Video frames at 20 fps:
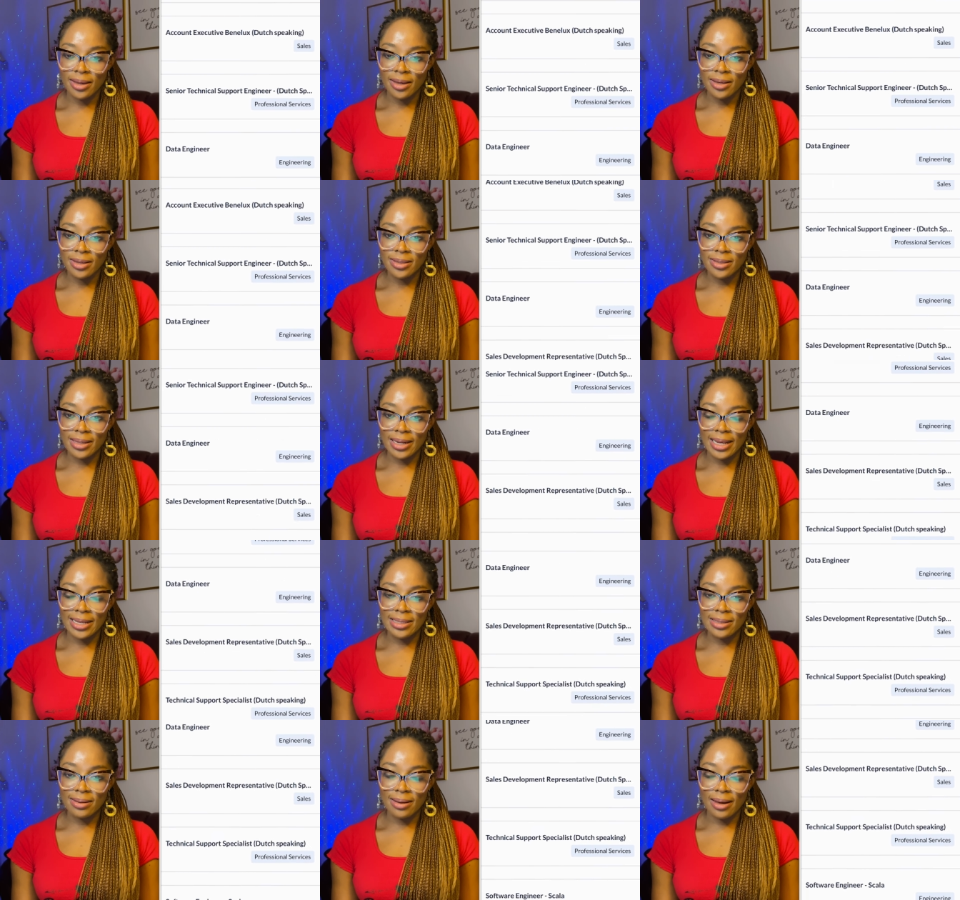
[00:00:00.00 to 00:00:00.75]
So
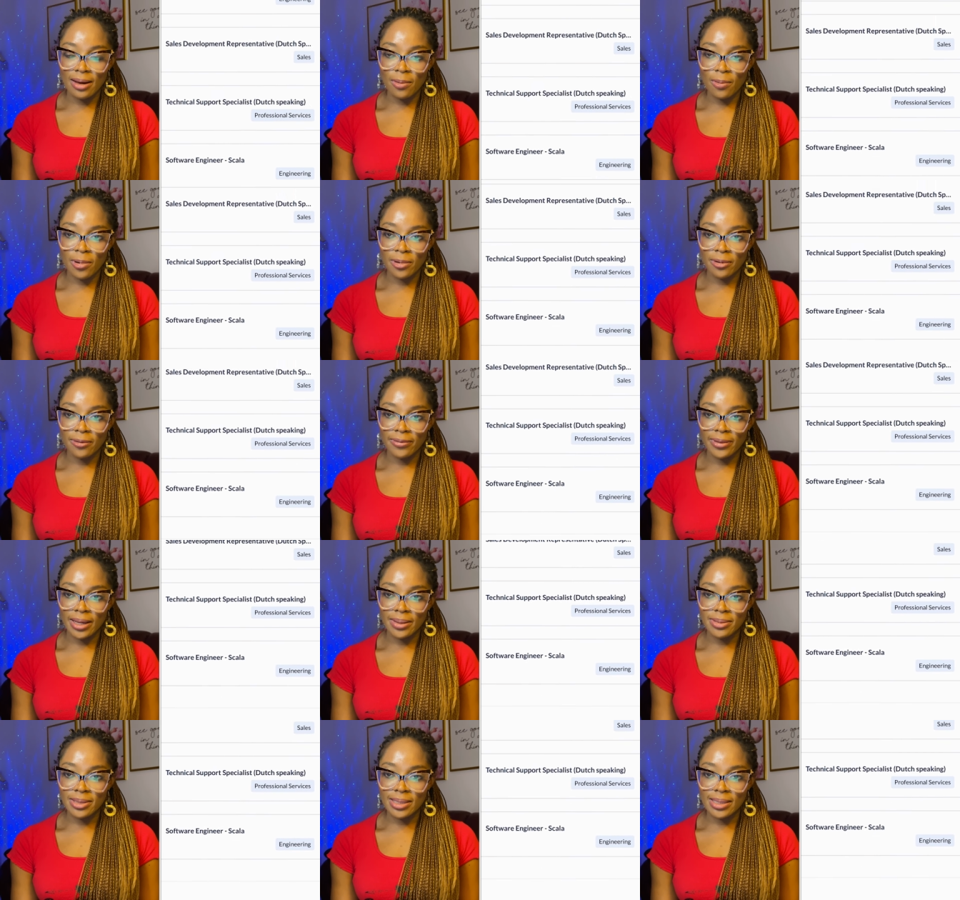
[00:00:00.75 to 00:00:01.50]
let's look at one of
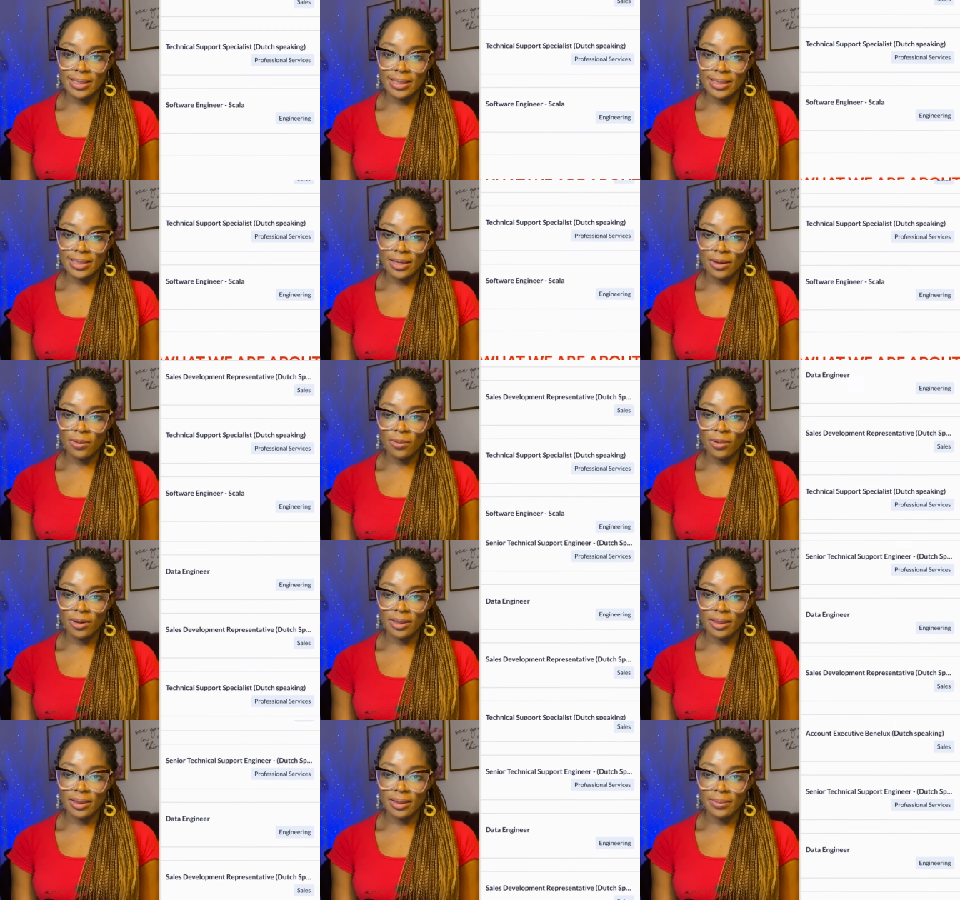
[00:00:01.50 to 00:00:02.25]
them to see
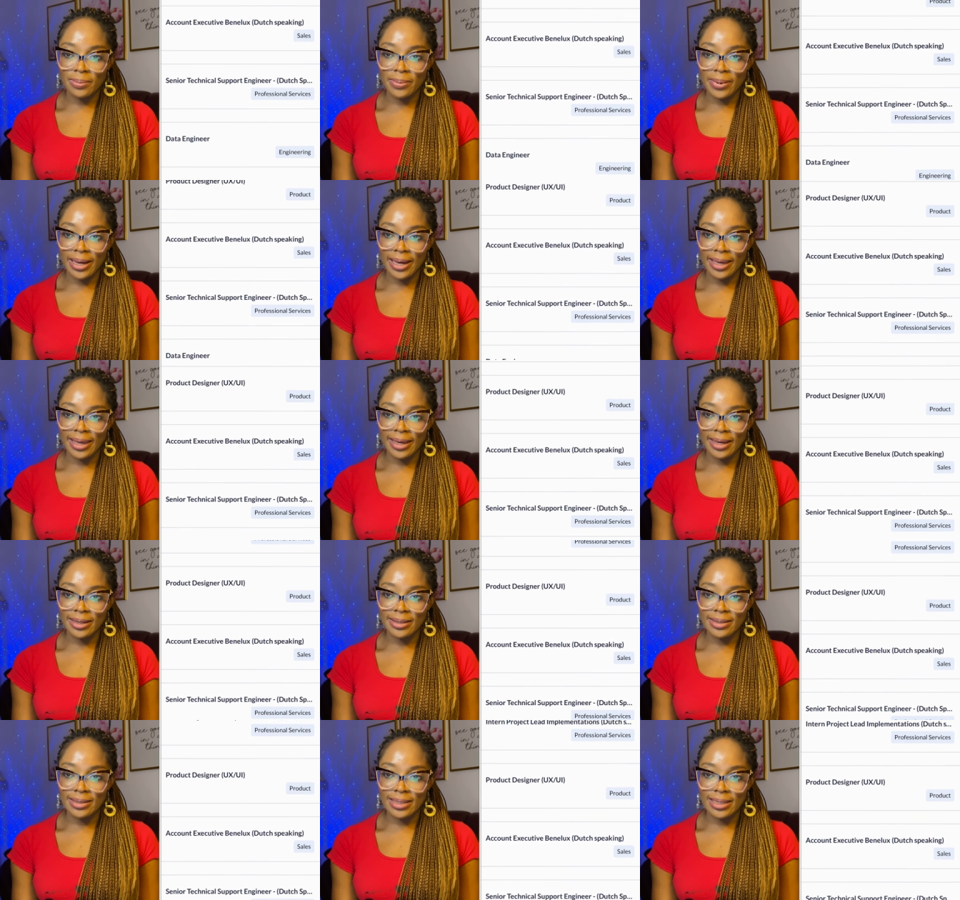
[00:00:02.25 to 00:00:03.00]
what the
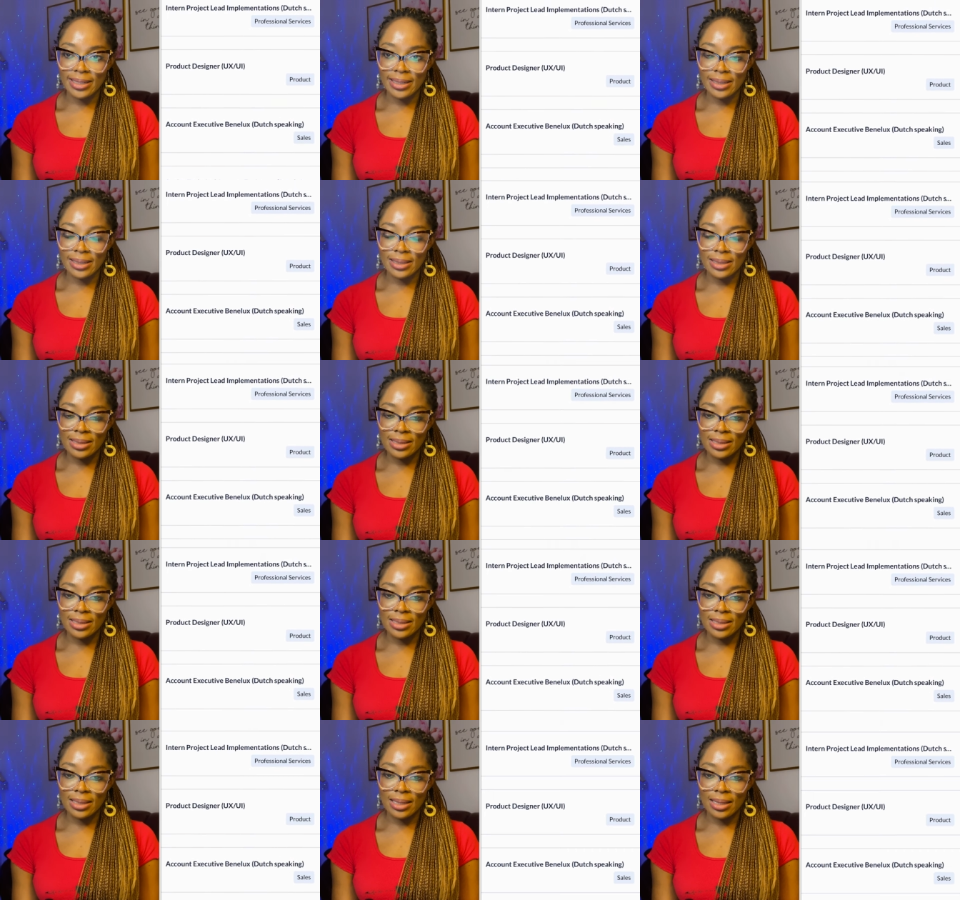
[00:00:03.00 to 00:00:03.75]
package
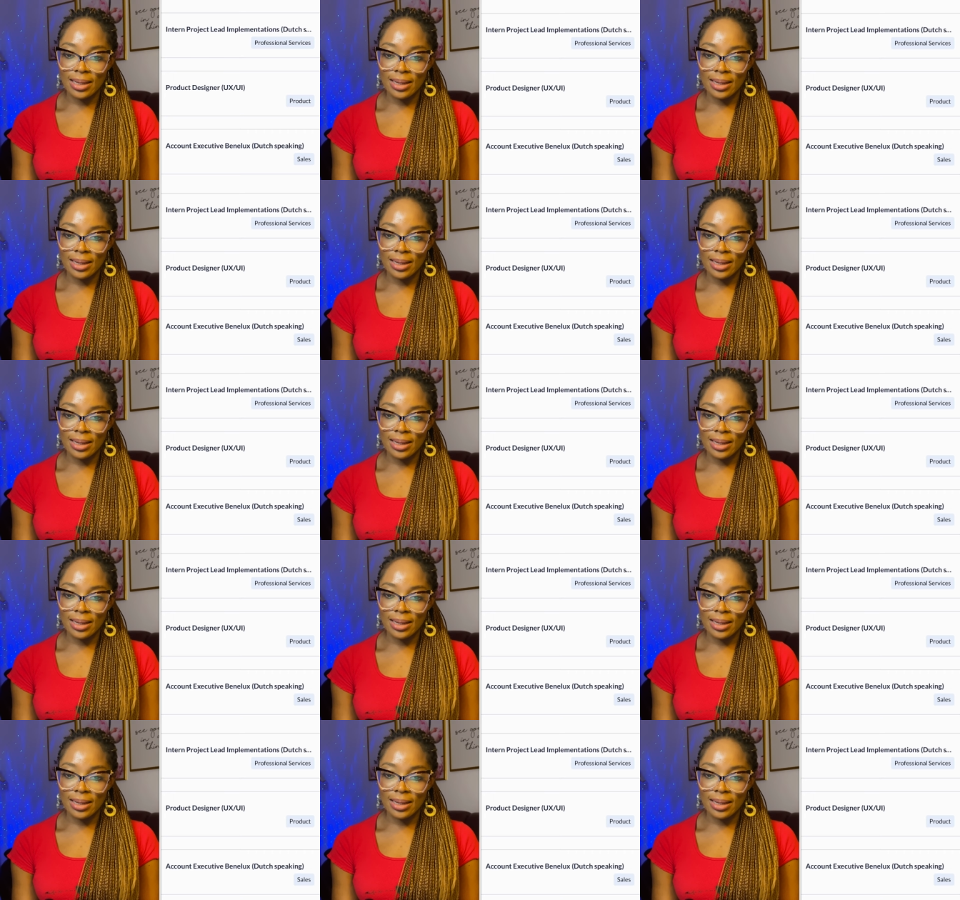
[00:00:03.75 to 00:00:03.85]
is.